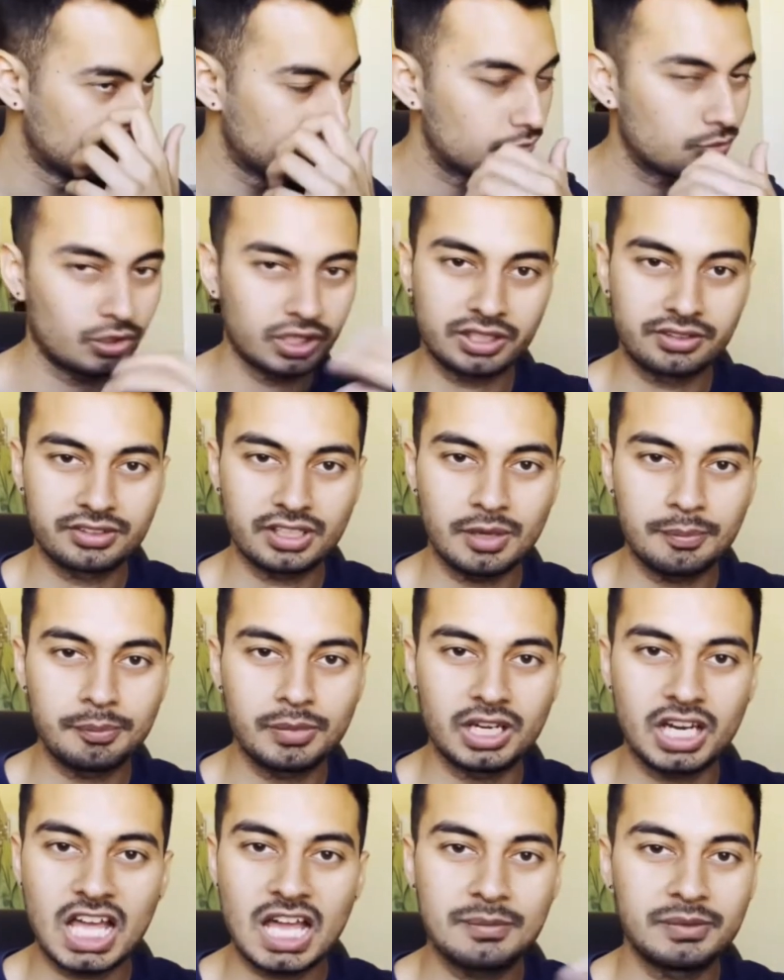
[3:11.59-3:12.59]
For
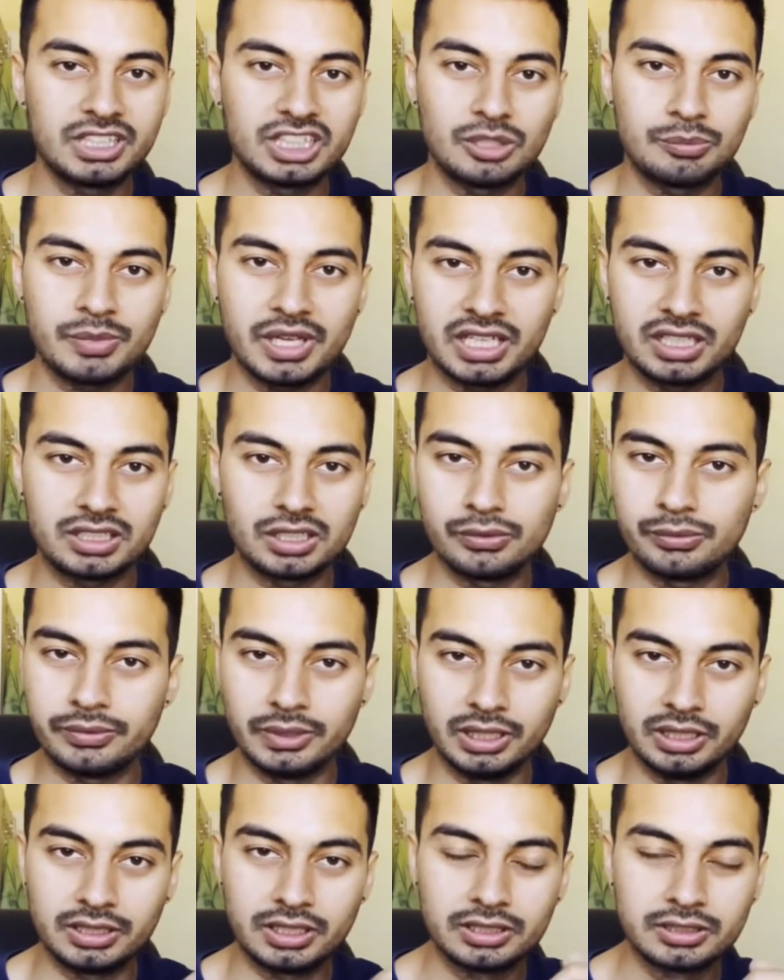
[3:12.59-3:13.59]
example, I'm in the medical field.